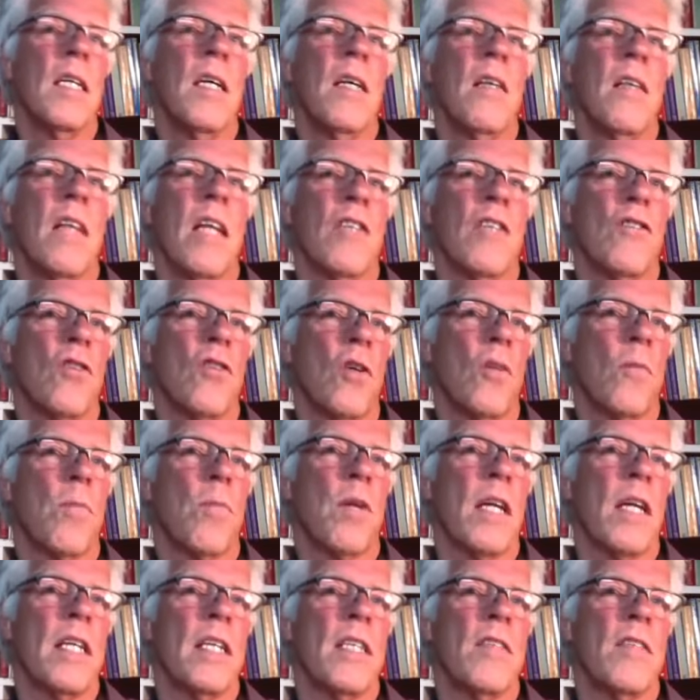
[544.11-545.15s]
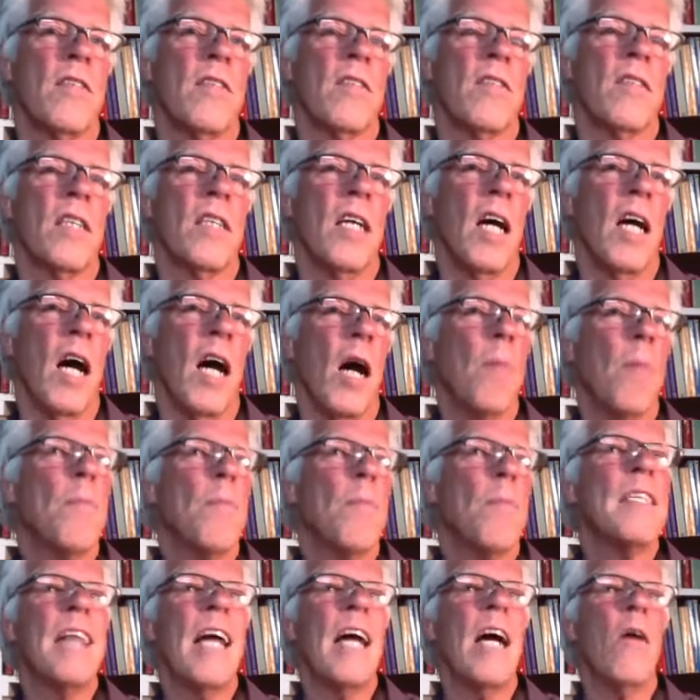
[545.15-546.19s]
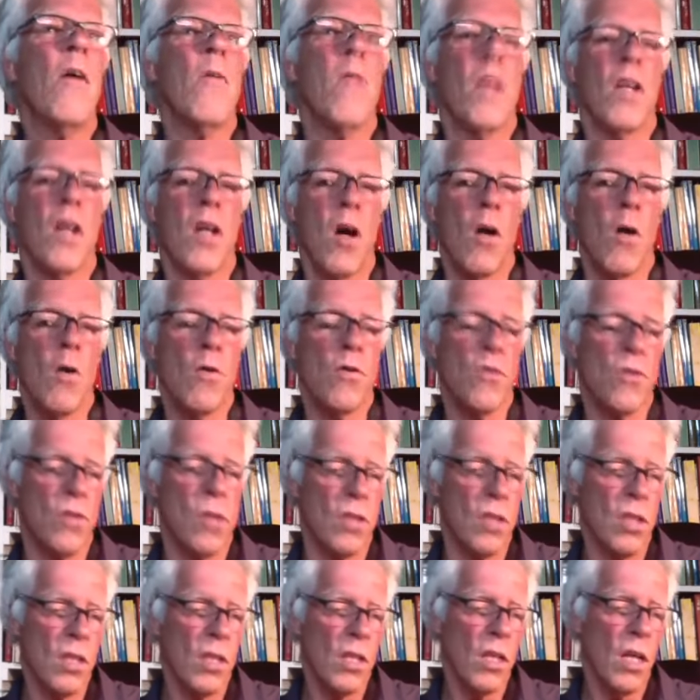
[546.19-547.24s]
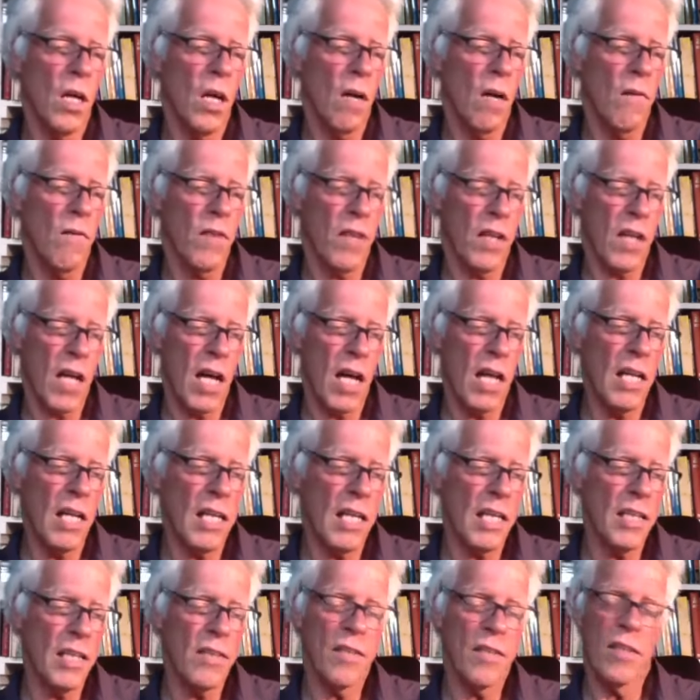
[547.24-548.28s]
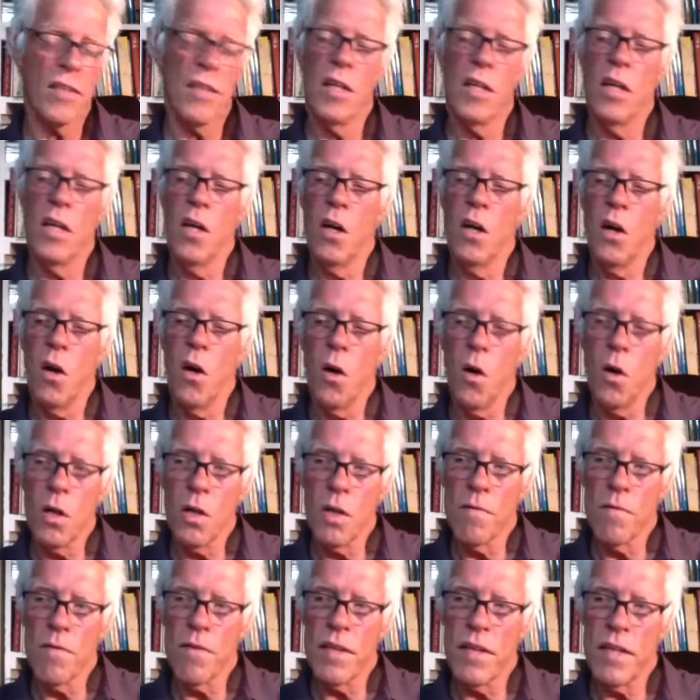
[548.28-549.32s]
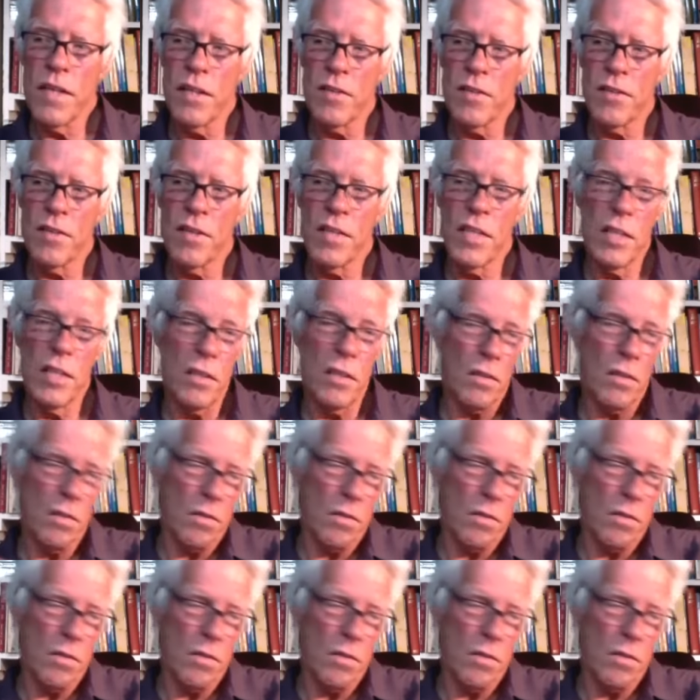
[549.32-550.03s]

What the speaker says: that took place up and down the coast of the colonies, all of these here,